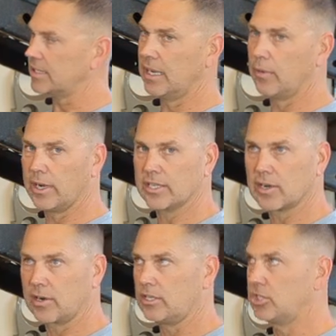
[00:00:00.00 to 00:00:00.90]
because I tell you
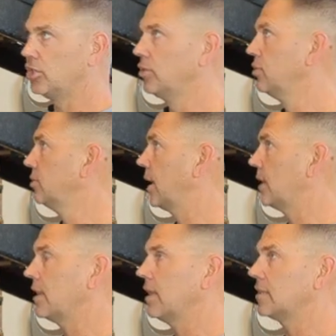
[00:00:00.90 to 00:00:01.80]
what, it's already
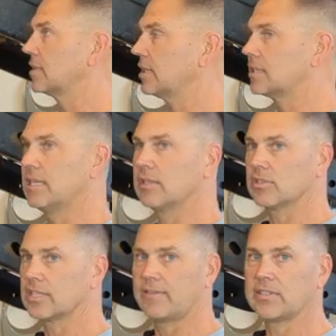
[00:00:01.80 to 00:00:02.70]
June, I think
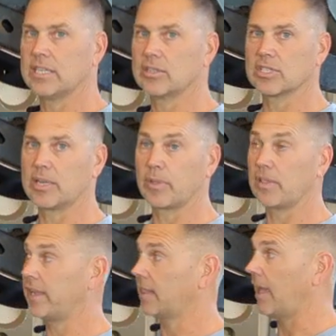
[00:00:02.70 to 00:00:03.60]
sixteenth or seventeenth or
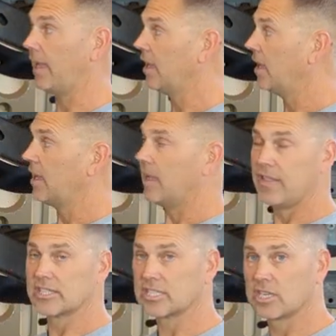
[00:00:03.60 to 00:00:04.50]
something like that,
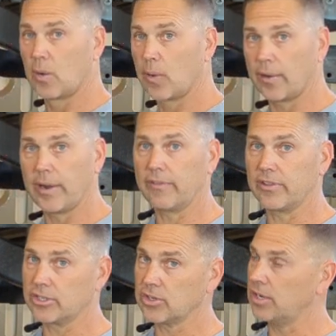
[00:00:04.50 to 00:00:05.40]
and this is nowhere
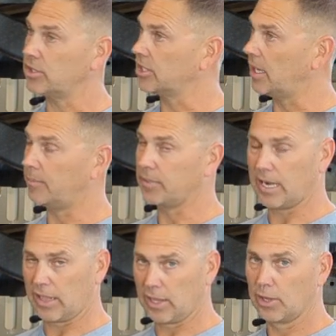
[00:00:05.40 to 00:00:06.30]
ready for the trails yet, and
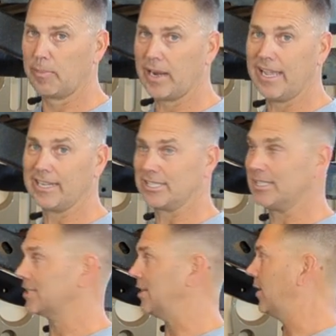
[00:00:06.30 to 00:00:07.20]
I'm getting a little bit
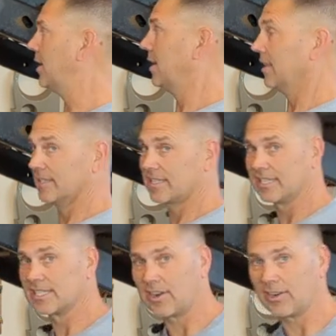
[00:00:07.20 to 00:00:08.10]
anxious. So let's